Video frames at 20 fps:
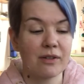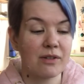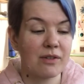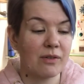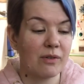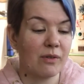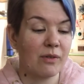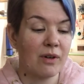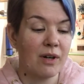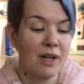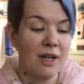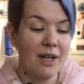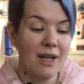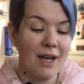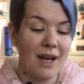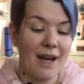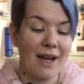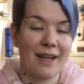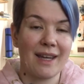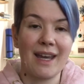So
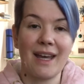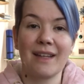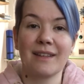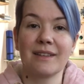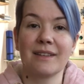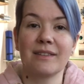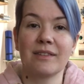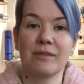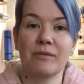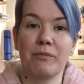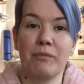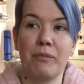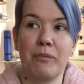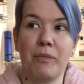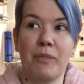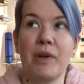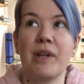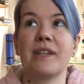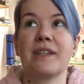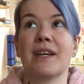I can't
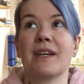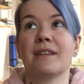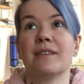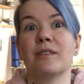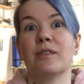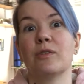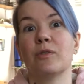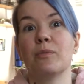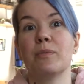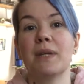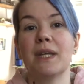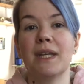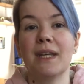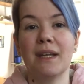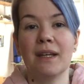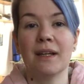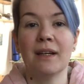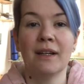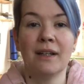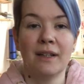pretend to be